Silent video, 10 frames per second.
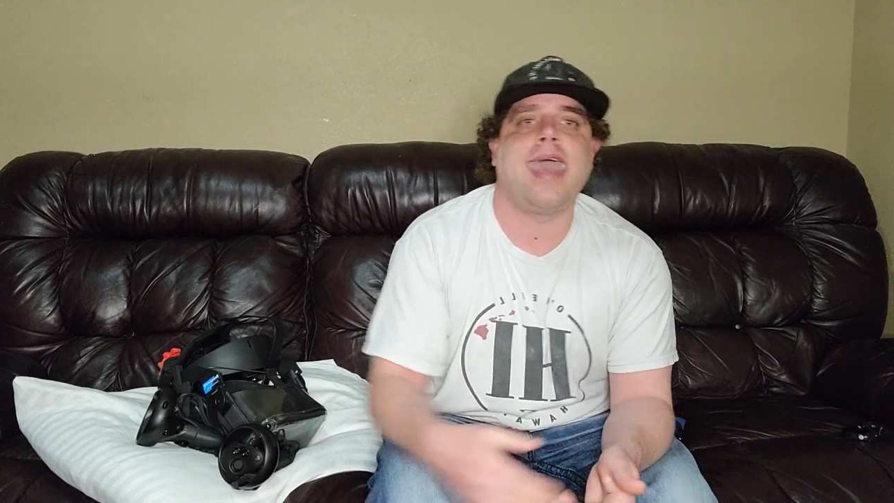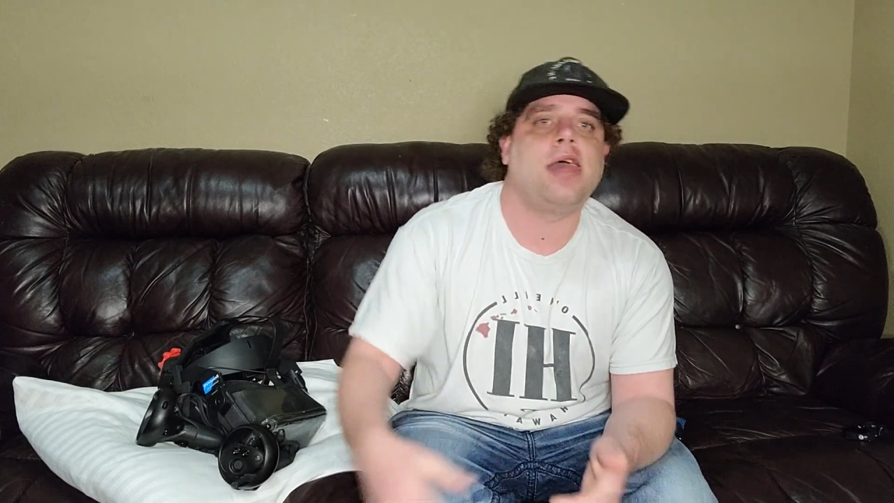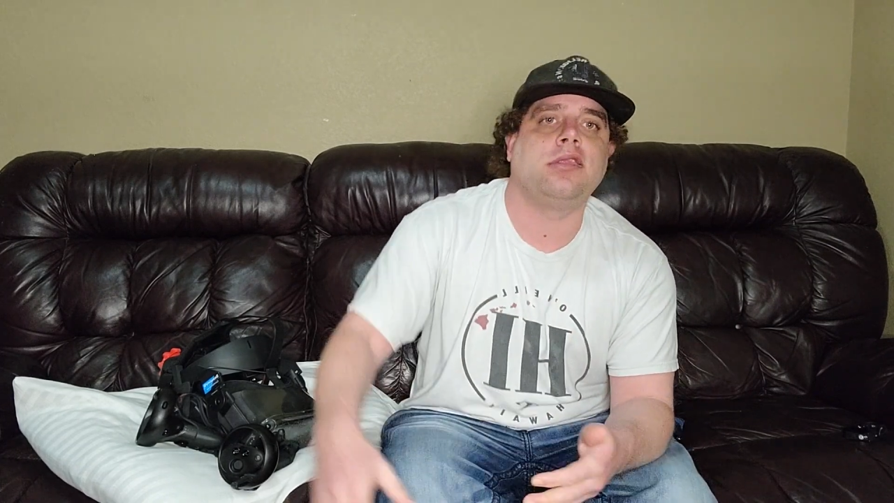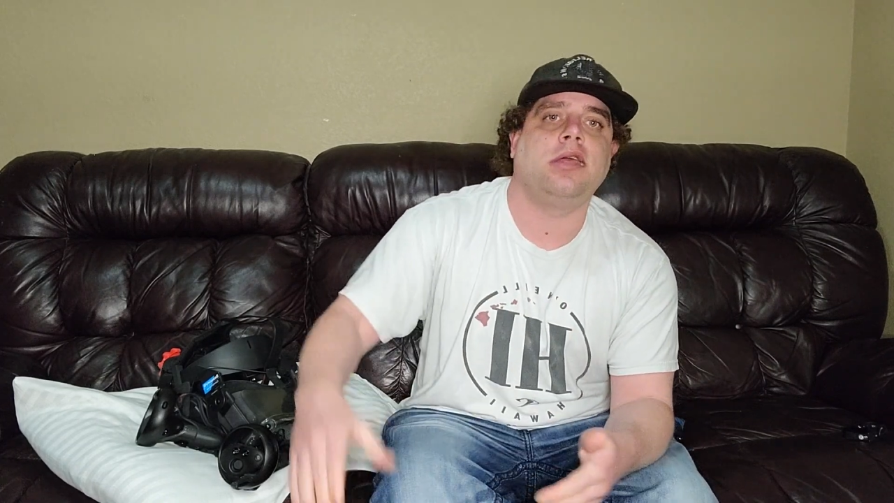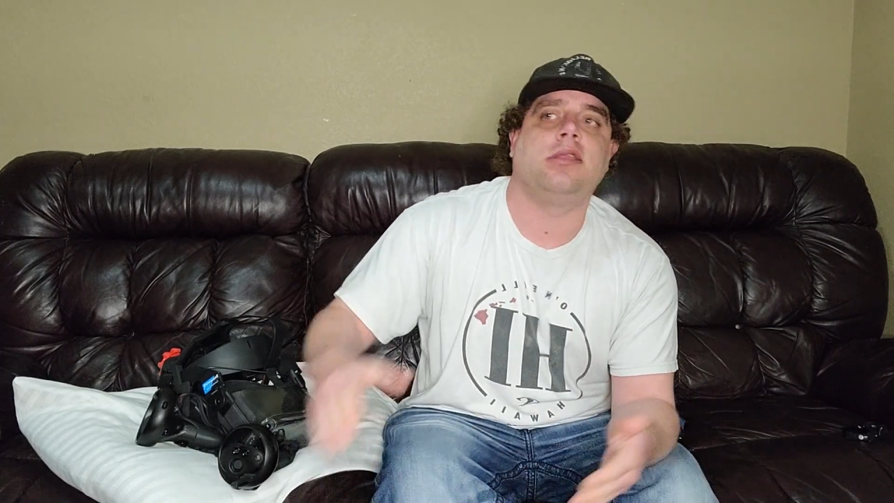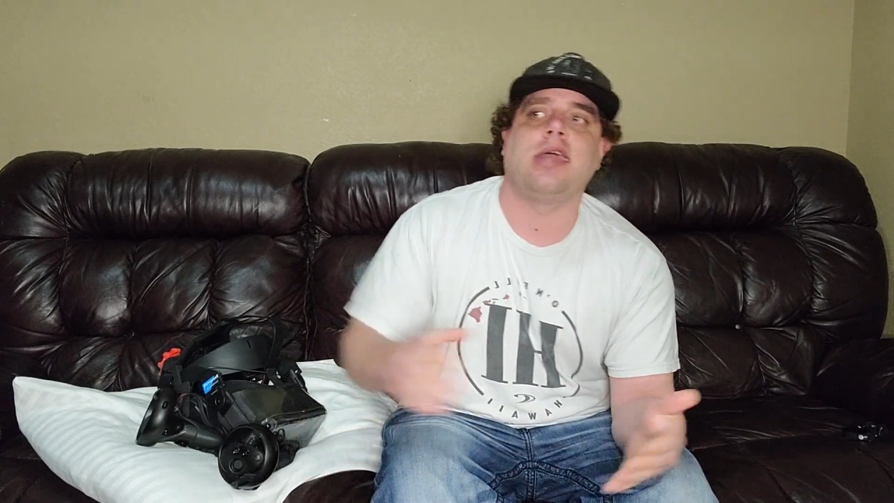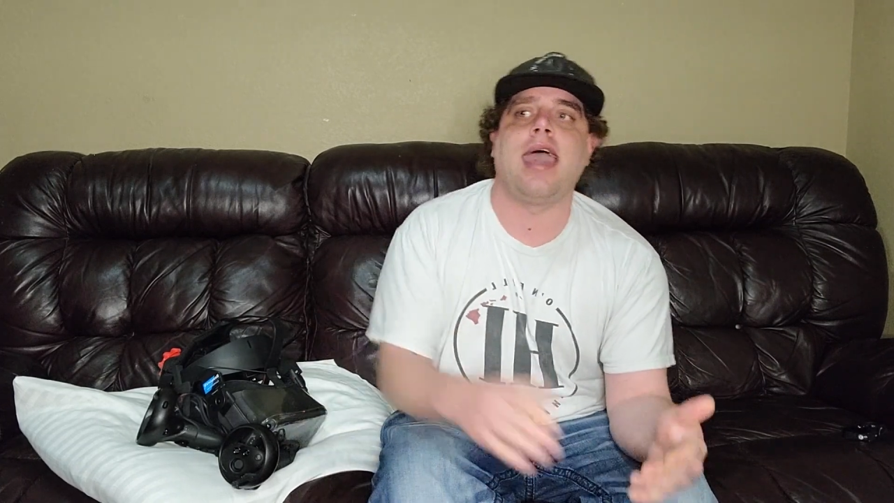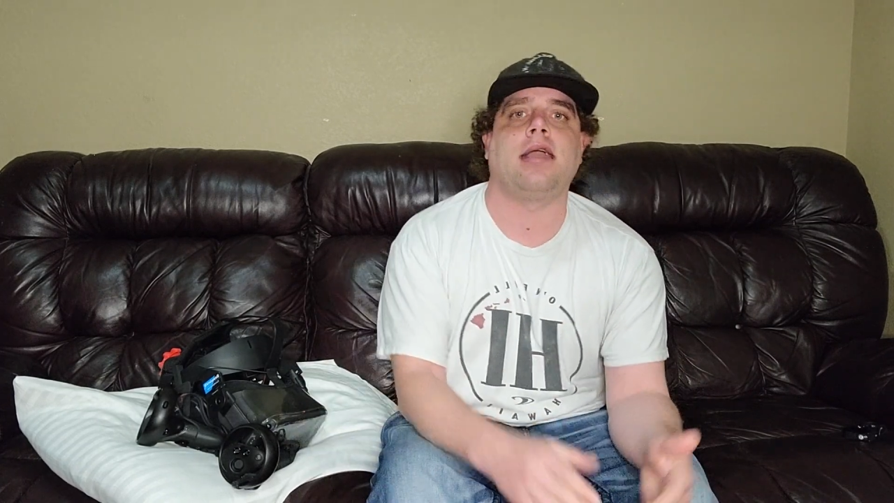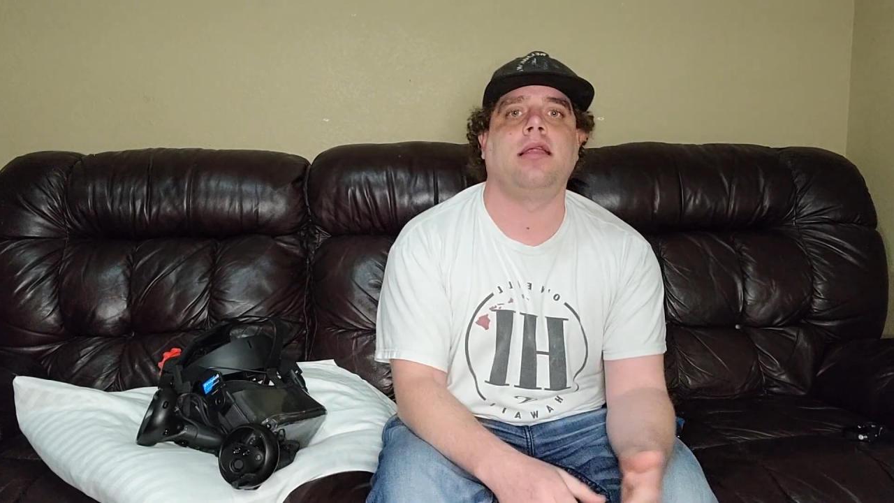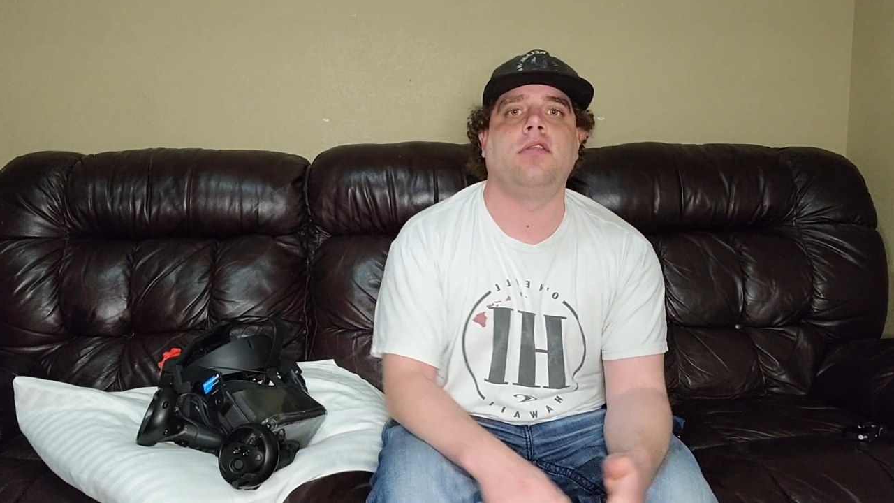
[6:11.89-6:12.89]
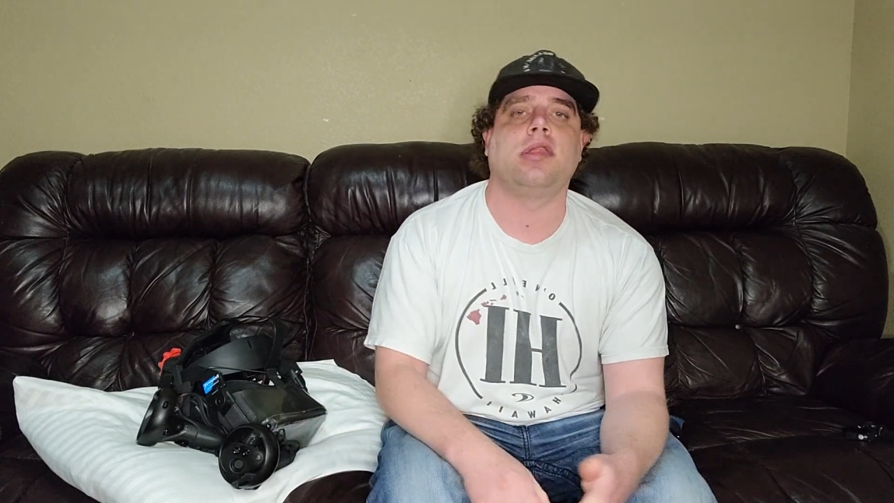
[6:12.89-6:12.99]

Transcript: has exactly the